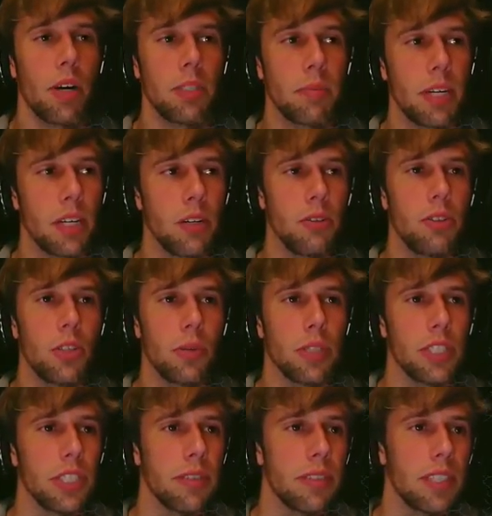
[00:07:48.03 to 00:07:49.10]
Yeah, why is my nose
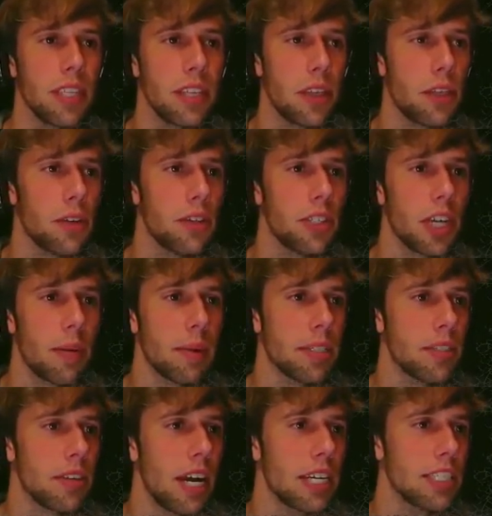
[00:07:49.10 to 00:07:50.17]
so itchy? It's like the third
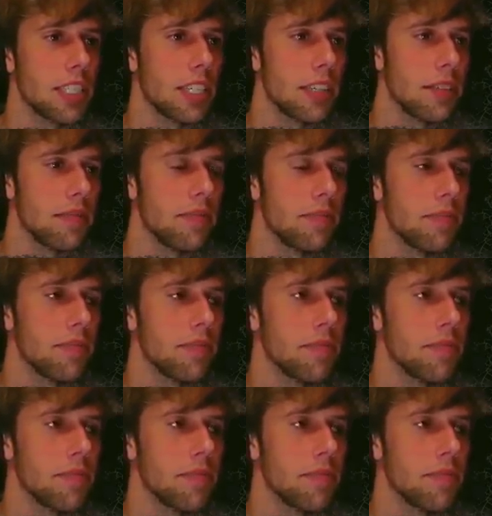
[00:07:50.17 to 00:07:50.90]
time I scratched it.